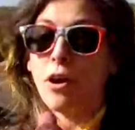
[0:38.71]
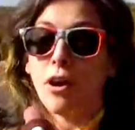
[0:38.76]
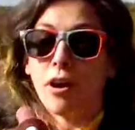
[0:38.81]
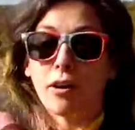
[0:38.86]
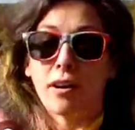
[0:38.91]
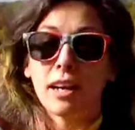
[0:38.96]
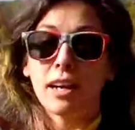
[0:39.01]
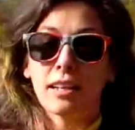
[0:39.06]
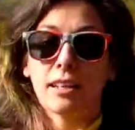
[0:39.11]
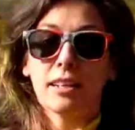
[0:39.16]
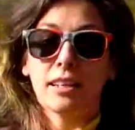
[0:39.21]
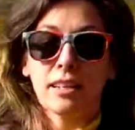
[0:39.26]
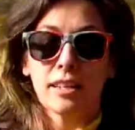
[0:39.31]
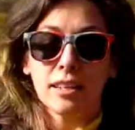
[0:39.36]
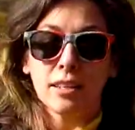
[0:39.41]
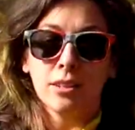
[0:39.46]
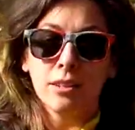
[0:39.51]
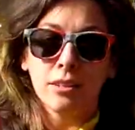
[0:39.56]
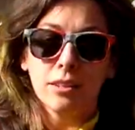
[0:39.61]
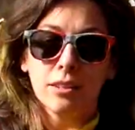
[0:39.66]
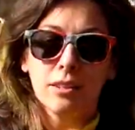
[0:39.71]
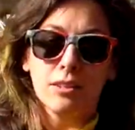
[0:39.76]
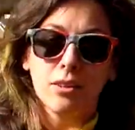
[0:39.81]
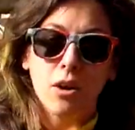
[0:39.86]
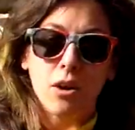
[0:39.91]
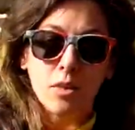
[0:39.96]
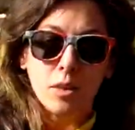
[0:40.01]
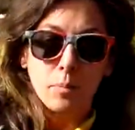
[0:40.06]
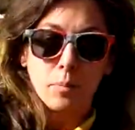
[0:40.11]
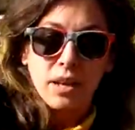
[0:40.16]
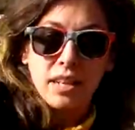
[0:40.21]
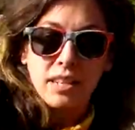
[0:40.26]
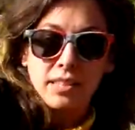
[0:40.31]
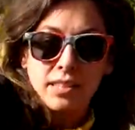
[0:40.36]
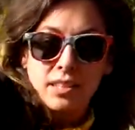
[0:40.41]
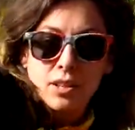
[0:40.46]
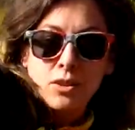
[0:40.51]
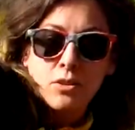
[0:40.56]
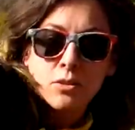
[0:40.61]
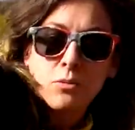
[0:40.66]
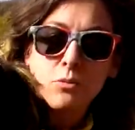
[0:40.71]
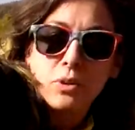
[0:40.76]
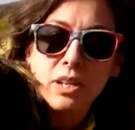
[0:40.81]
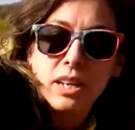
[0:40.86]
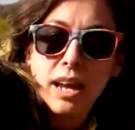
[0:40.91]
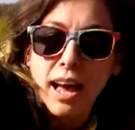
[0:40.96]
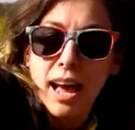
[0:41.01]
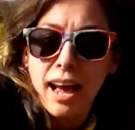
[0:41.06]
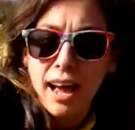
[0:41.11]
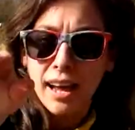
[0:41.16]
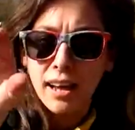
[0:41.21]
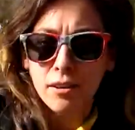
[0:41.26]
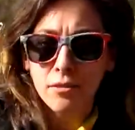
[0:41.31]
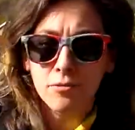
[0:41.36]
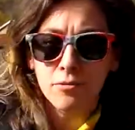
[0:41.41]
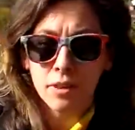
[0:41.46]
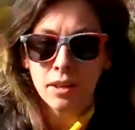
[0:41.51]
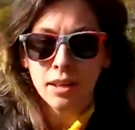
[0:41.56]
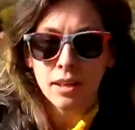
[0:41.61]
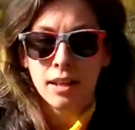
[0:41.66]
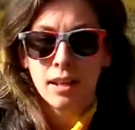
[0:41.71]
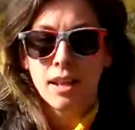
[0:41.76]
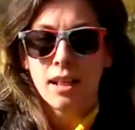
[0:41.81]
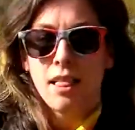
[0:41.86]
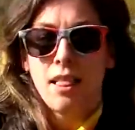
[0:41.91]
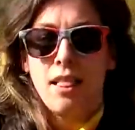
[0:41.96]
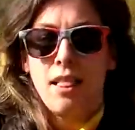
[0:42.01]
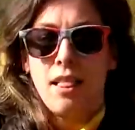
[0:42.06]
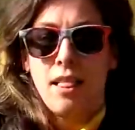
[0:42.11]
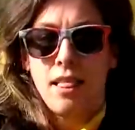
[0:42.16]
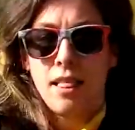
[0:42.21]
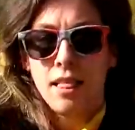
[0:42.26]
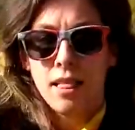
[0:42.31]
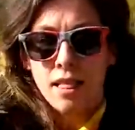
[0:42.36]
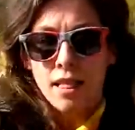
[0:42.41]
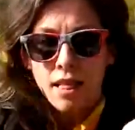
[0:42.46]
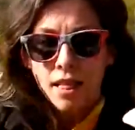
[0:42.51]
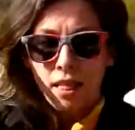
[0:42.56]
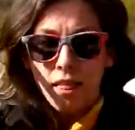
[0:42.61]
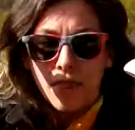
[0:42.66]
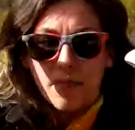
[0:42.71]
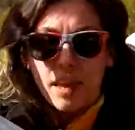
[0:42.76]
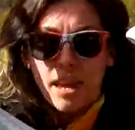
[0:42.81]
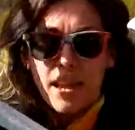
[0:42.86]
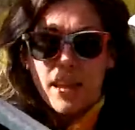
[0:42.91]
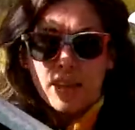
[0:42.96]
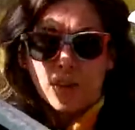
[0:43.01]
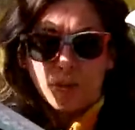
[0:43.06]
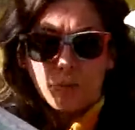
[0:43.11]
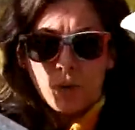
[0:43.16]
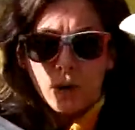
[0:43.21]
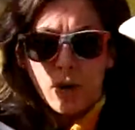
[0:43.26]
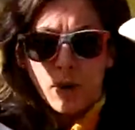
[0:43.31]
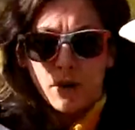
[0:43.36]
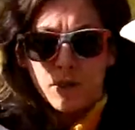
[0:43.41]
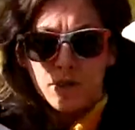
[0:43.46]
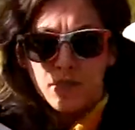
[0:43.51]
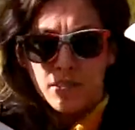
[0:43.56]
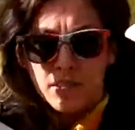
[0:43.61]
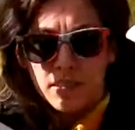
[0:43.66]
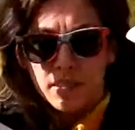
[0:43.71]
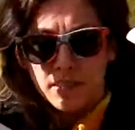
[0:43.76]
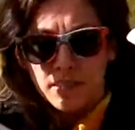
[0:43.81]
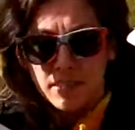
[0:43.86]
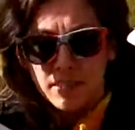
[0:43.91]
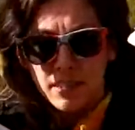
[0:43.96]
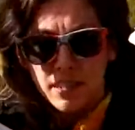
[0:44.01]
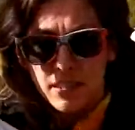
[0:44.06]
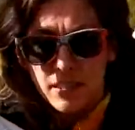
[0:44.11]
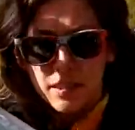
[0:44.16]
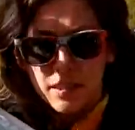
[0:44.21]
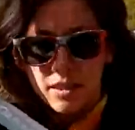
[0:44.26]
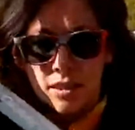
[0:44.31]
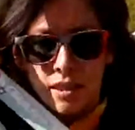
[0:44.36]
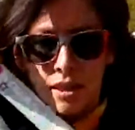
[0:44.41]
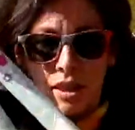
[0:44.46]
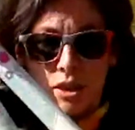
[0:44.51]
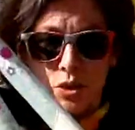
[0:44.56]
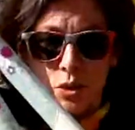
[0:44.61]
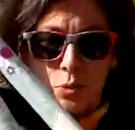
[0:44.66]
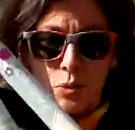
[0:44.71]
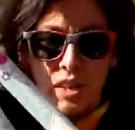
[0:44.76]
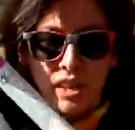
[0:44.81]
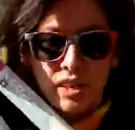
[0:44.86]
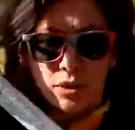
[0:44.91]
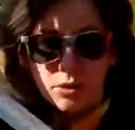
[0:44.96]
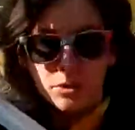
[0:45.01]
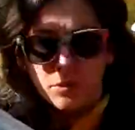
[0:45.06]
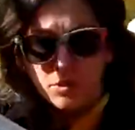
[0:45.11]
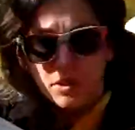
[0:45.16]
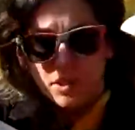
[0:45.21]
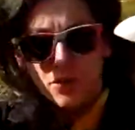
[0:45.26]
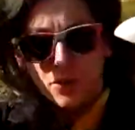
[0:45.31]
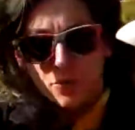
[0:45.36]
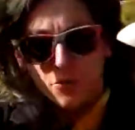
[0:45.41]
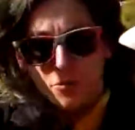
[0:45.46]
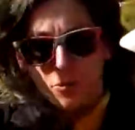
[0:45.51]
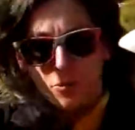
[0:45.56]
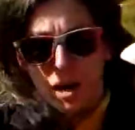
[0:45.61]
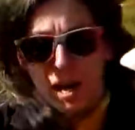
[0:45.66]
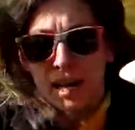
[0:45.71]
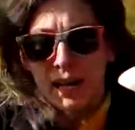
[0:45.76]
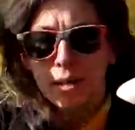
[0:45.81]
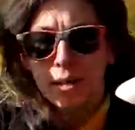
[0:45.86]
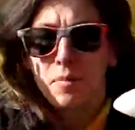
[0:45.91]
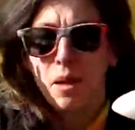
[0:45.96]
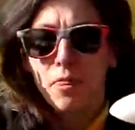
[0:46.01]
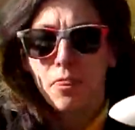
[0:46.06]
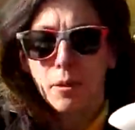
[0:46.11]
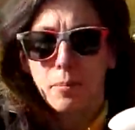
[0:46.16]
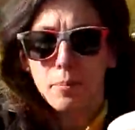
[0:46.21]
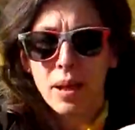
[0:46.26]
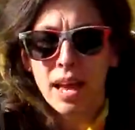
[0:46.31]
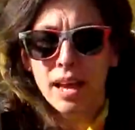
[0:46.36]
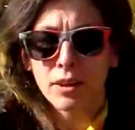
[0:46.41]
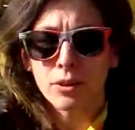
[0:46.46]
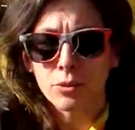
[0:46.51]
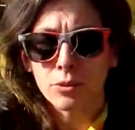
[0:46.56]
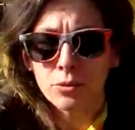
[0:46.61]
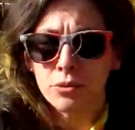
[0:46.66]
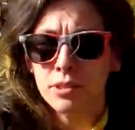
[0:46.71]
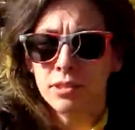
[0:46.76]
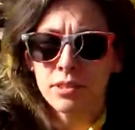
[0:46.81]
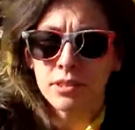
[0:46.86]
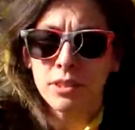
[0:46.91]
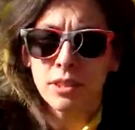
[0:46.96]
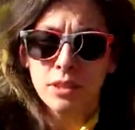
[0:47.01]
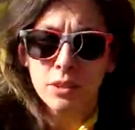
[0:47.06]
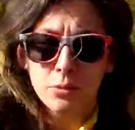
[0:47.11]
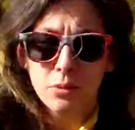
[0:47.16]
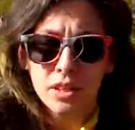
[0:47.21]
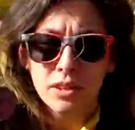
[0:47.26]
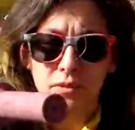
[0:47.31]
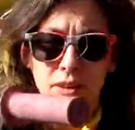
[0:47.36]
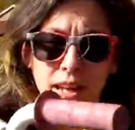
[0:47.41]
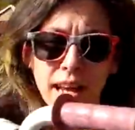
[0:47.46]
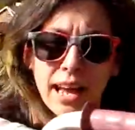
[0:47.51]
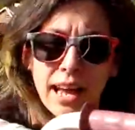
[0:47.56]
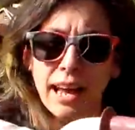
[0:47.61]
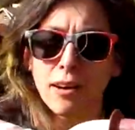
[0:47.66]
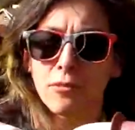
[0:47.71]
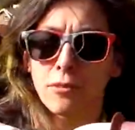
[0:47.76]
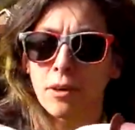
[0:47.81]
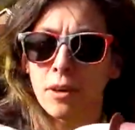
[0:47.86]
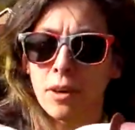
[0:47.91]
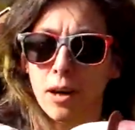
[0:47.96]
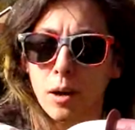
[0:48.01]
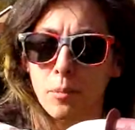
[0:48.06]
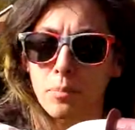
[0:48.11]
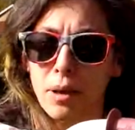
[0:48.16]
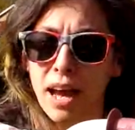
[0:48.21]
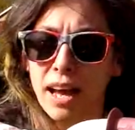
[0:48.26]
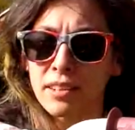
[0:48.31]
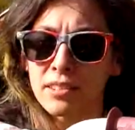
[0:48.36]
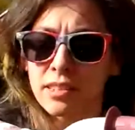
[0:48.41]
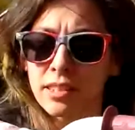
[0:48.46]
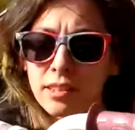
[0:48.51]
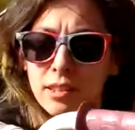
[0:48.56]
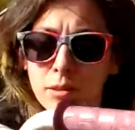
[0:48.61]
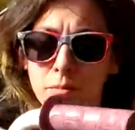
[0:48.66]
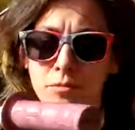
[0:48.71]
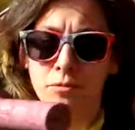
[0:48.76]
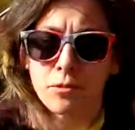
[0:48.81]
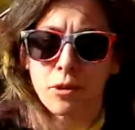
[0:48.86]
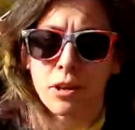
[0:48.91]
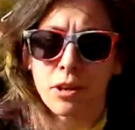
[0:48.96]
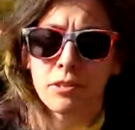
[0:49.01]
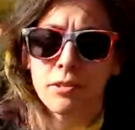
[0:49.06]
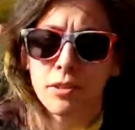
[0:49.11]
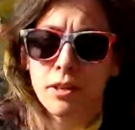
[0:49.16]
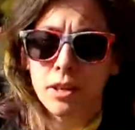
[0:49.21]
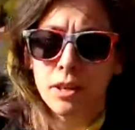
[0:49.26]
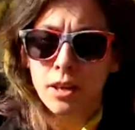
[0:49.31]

All right, here on the bicycle, we have the handlebars, the seat, the wheels, the frame, the pedals. We even have a basket up front.